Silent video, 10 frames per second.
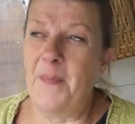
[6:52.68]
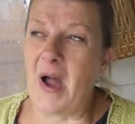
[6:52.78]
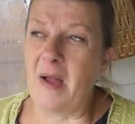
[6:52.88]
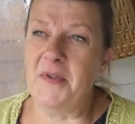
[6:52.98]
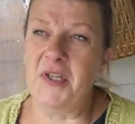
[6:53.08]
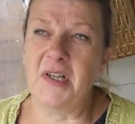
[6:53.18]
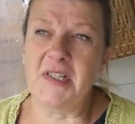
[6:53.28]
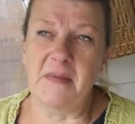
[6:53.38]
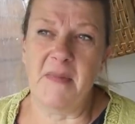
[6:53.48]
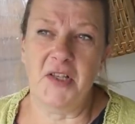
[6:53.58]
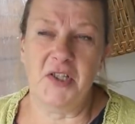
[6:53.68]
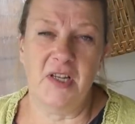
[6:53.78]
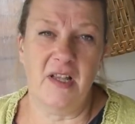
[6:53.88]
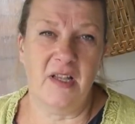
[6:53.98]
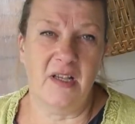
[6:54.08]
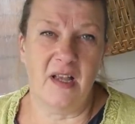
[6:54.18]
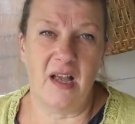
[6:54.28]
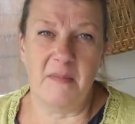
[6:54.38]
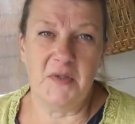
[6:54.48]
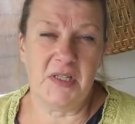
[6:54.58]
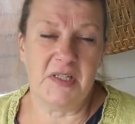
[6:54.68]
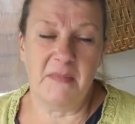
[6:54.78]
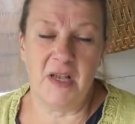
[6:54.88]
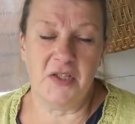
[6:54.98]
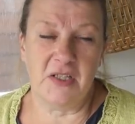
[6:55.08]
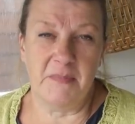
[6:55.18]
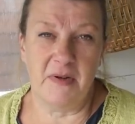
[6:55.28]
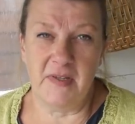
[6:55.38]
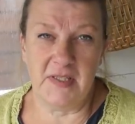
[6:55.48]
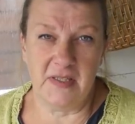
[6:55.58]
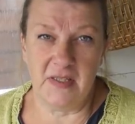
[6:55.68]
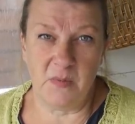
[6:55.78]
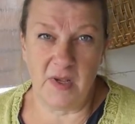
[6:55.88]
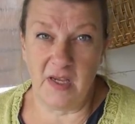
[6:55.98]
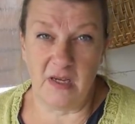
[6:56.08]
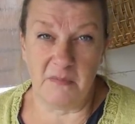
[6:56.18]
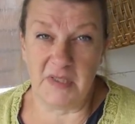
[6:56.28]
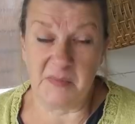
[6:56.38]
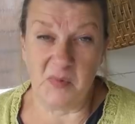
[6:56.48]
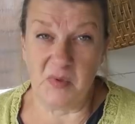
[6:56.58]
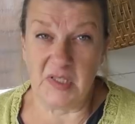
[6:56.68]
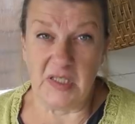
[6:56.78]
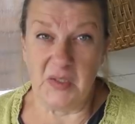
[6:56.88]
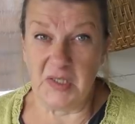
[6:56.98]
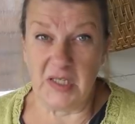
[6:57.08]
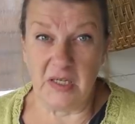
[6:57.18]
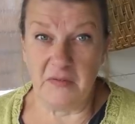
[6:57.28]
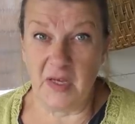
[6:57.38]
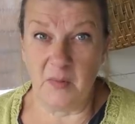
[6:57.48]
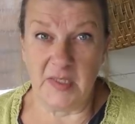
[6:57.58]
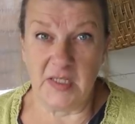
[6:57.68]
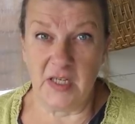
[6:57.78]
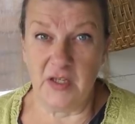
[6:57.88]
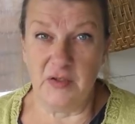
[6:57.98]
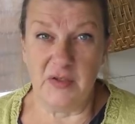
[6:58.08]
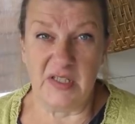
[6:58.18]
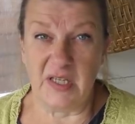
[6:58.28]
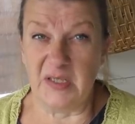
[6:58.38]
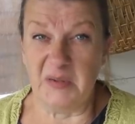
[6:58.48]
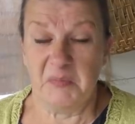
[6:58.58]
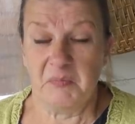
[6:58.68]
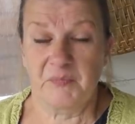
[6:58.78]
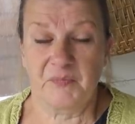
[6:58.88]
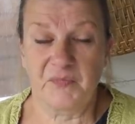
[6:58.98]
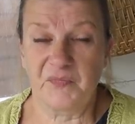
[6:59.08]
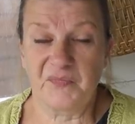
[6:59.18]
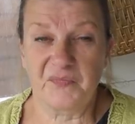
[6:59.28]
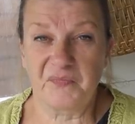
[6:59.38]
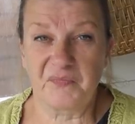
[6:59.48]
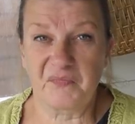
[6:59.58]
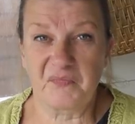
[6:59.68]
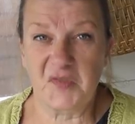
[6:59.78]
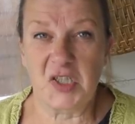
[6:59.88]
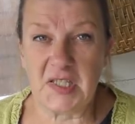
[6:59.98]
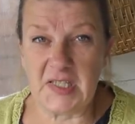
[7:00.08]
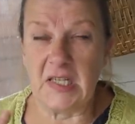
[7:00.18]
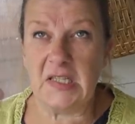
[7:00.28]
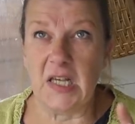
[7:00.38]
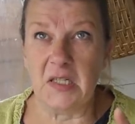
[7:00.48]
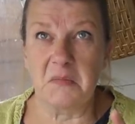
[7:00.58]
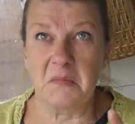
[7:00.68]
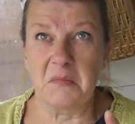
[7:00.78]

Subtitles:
But I'm just imagining Parisians waking up this morning and looking out of their windows and just seeing that